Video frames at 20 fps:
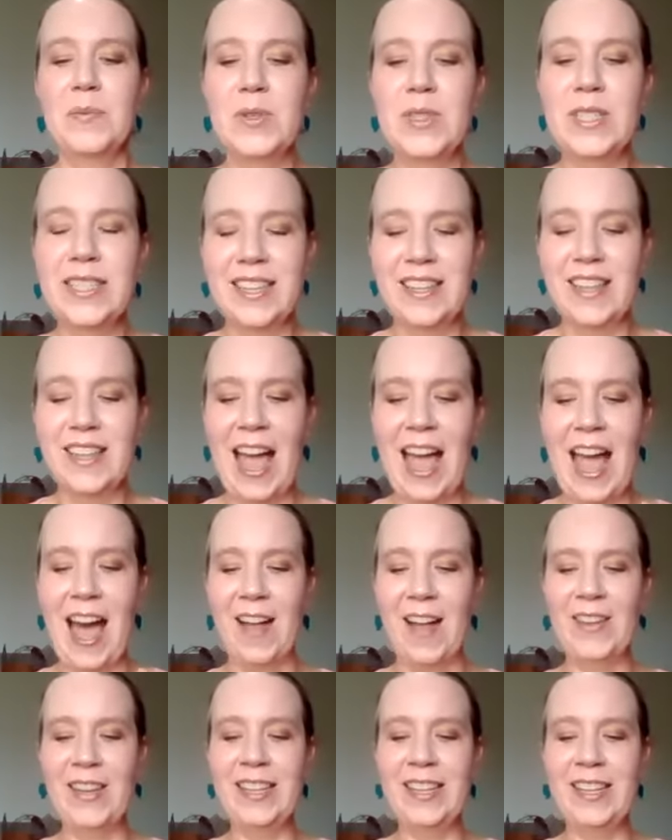Priscilla
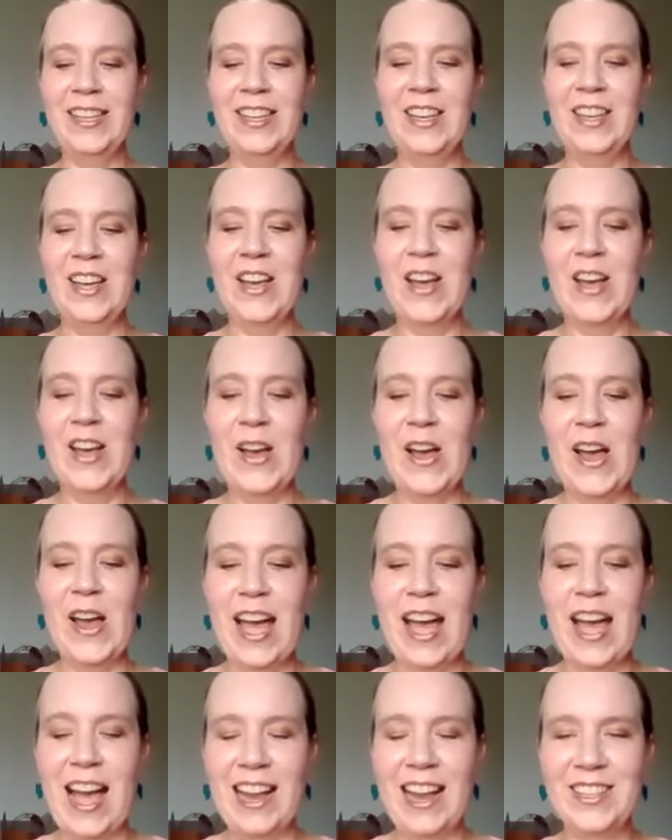Allen,
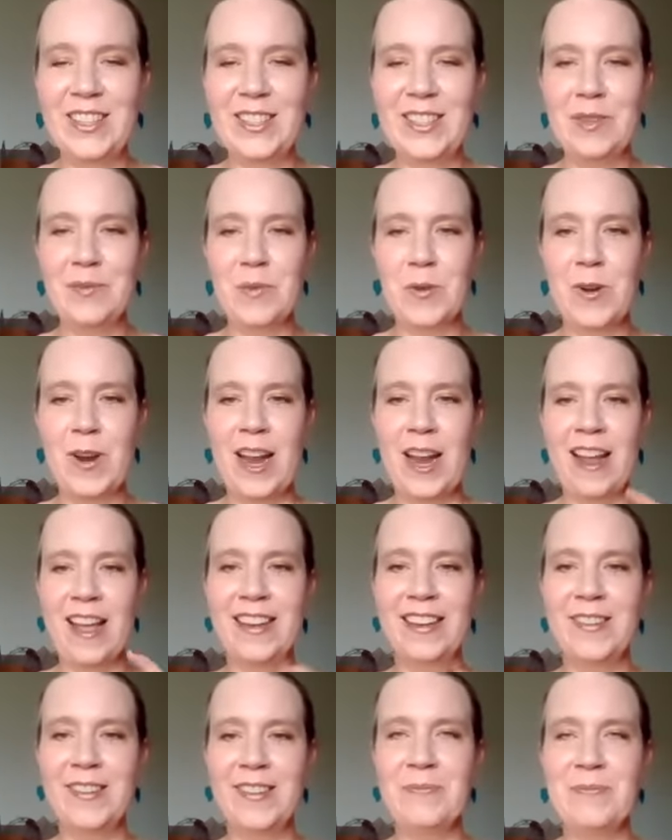Ashley
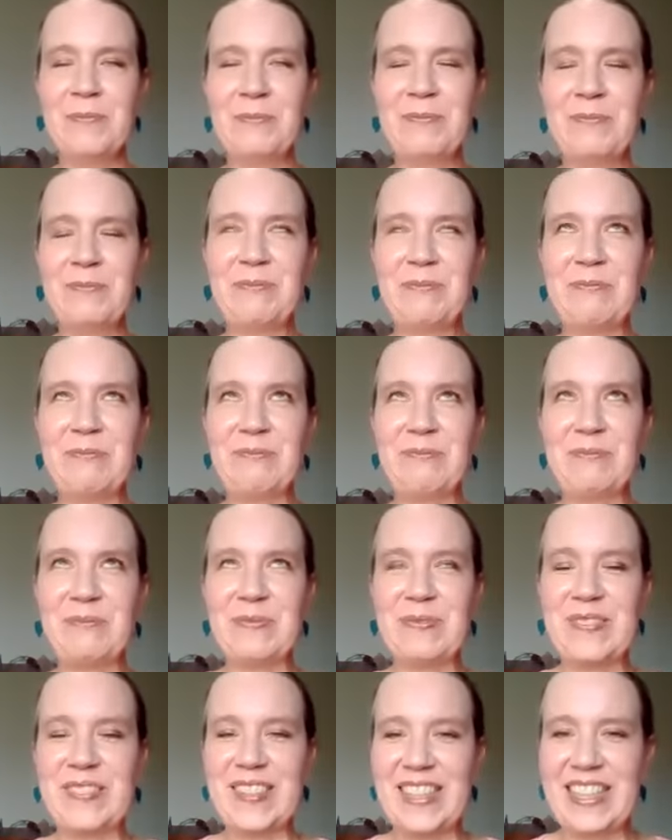Moran,
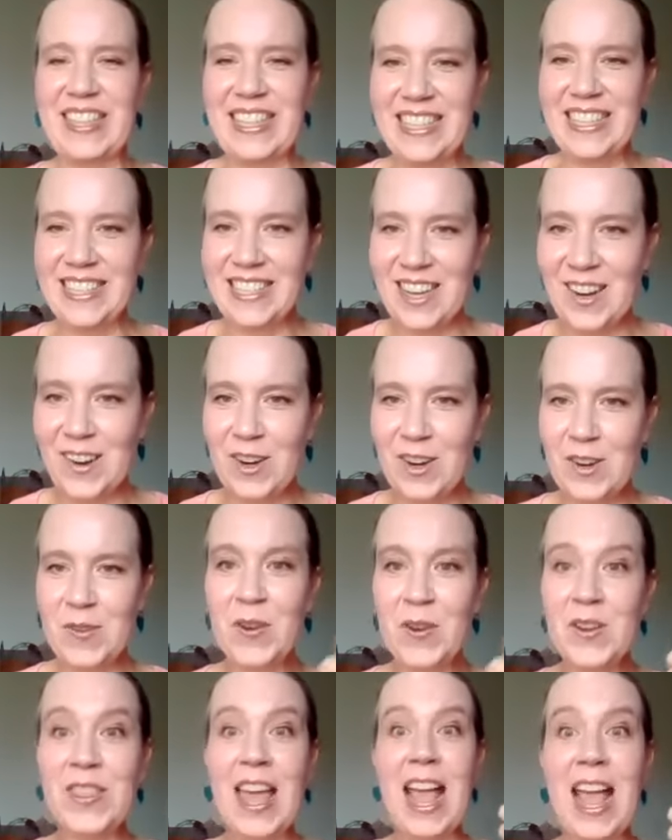Sarah
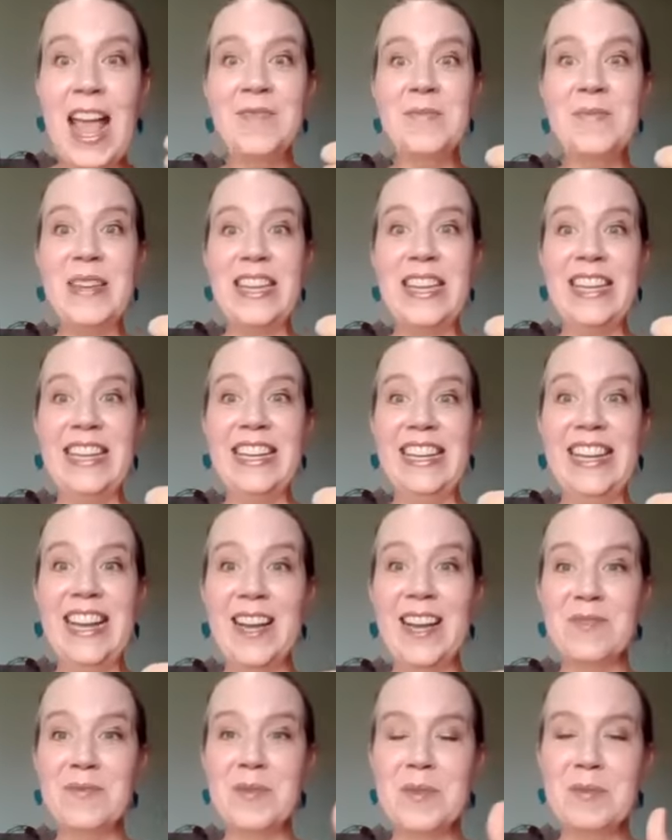Korth, and me,
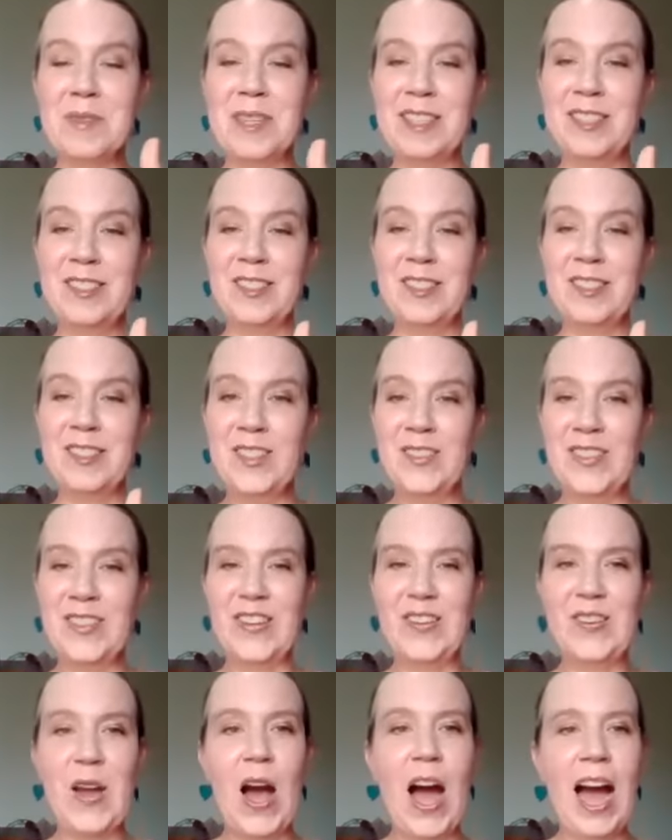Amber Bliss
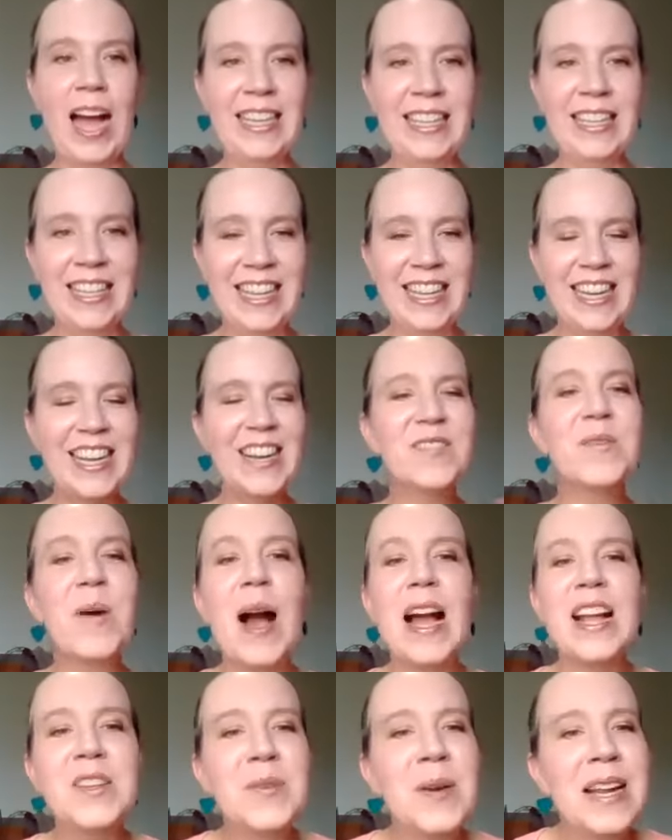Calderon. I did it.
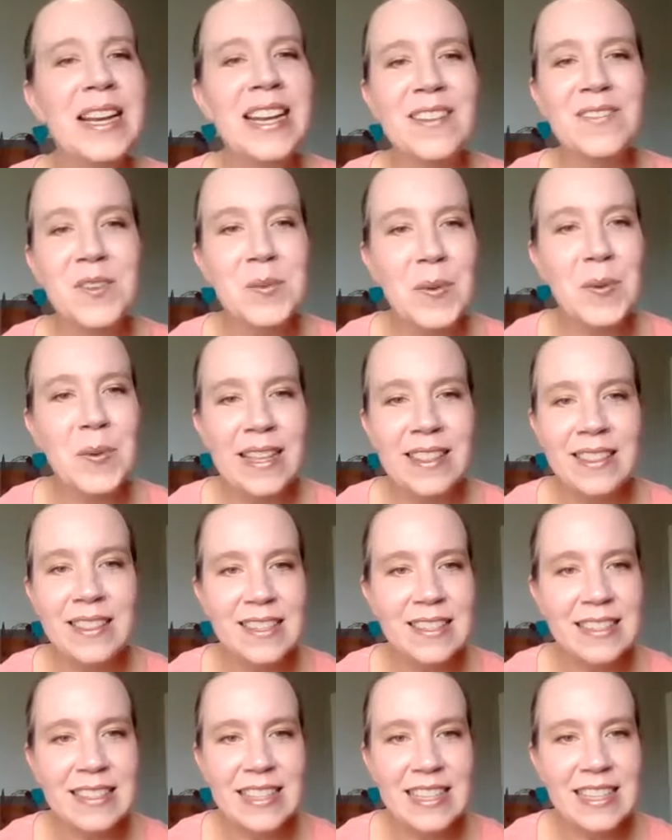Why do I never write
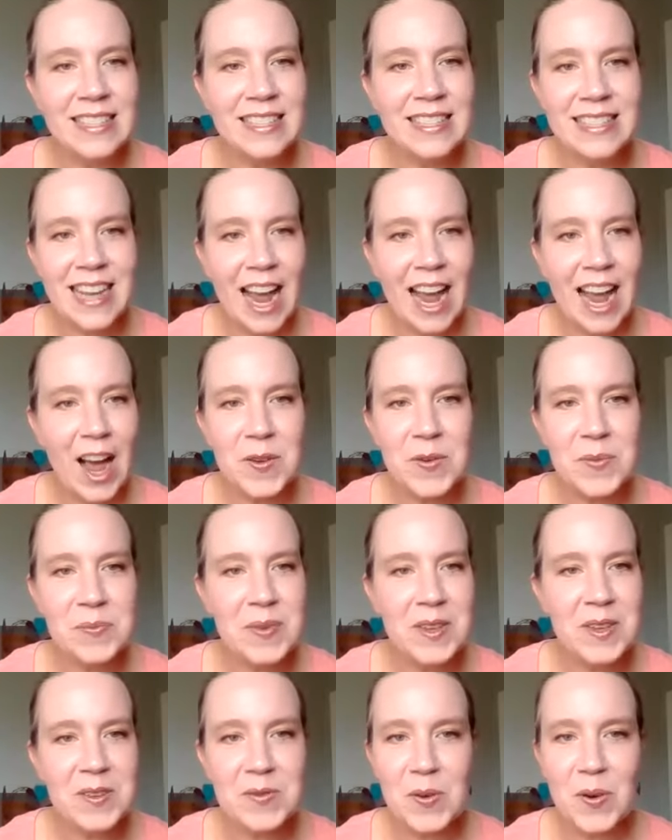these things
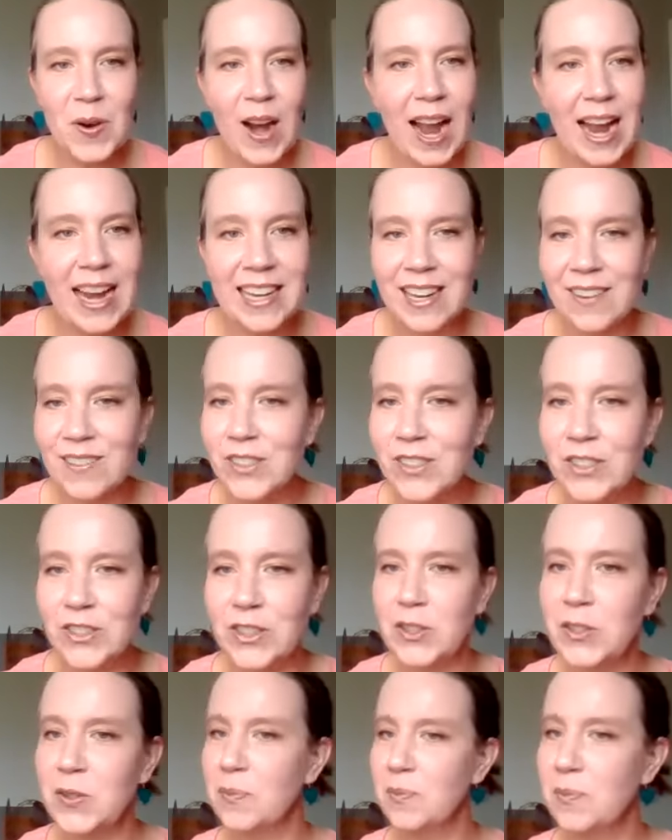down before? I never
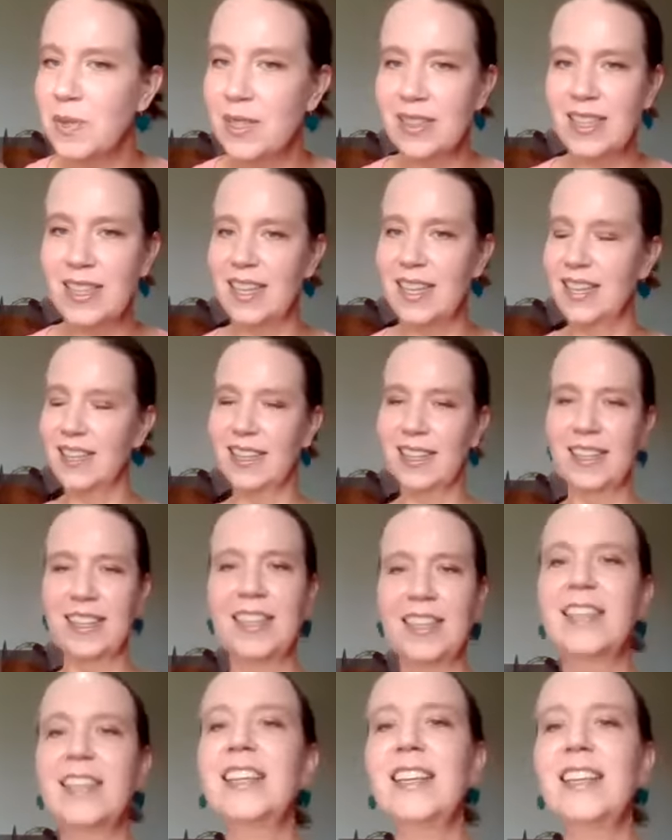do, but then
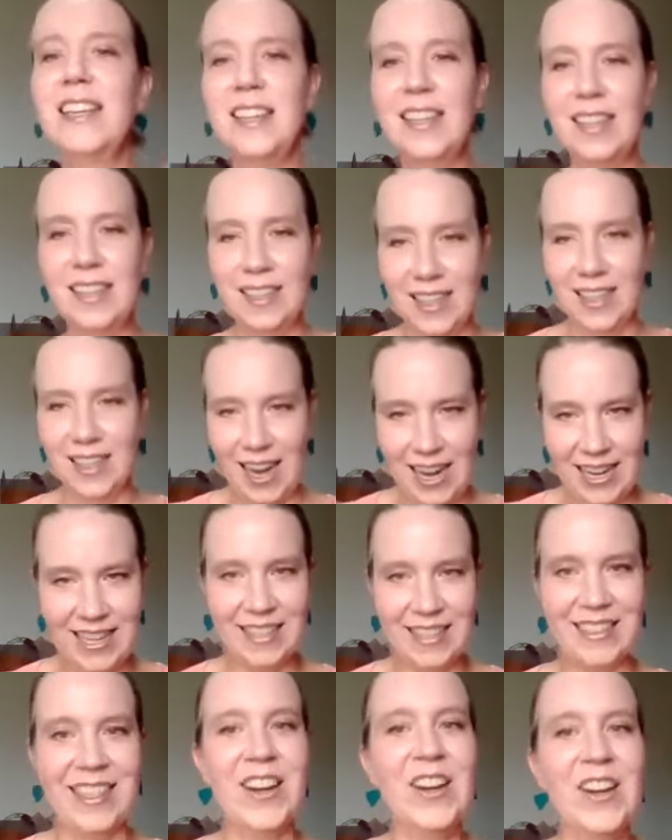I
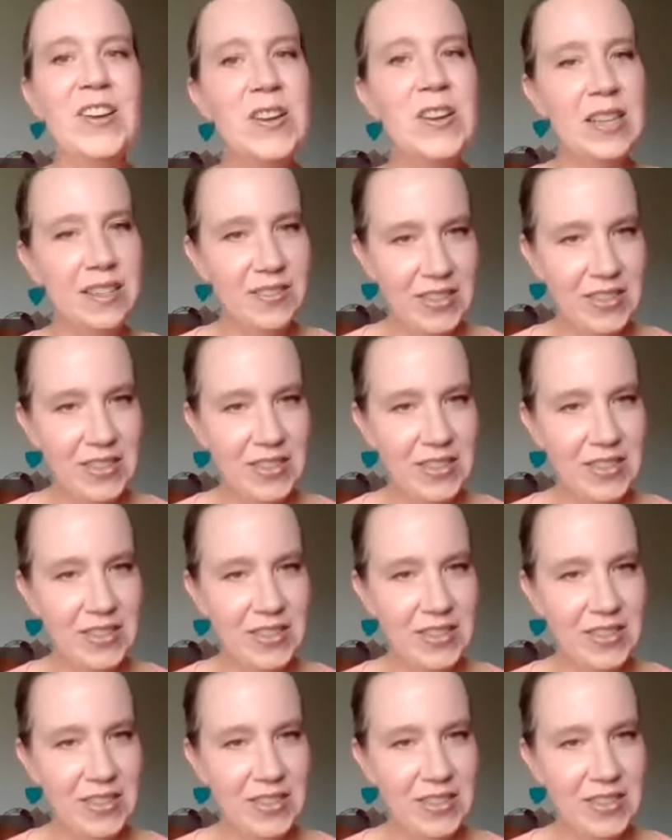get there